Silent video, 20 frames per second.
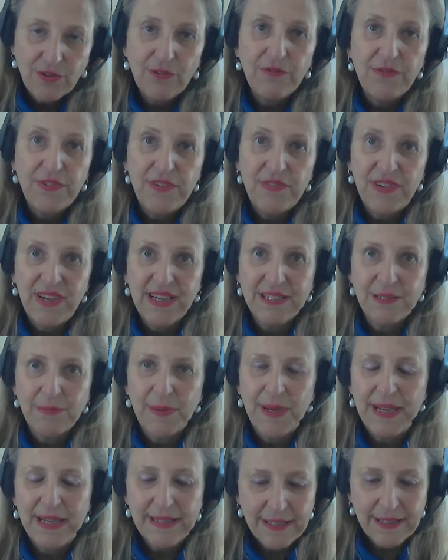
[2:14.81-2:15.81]
Le Vif
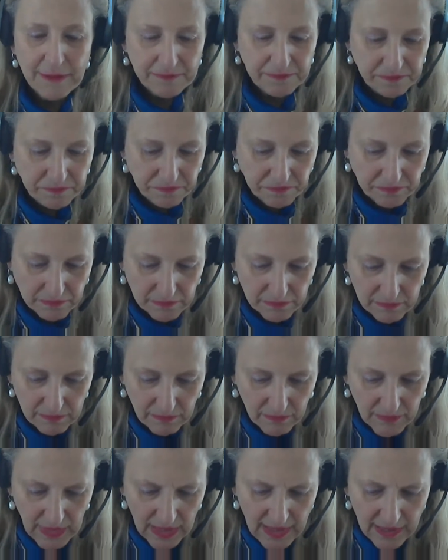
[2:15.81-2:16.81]
l'Express.
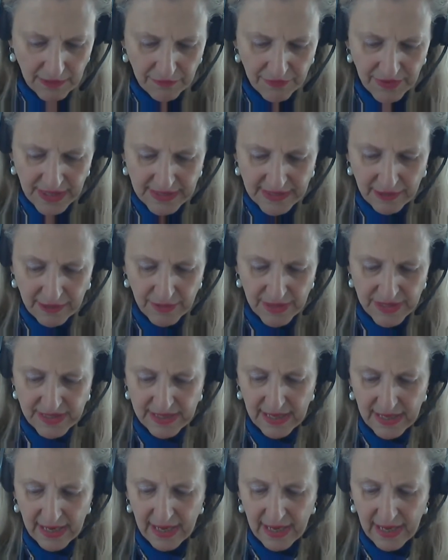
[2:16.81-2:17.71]
And in fact, I was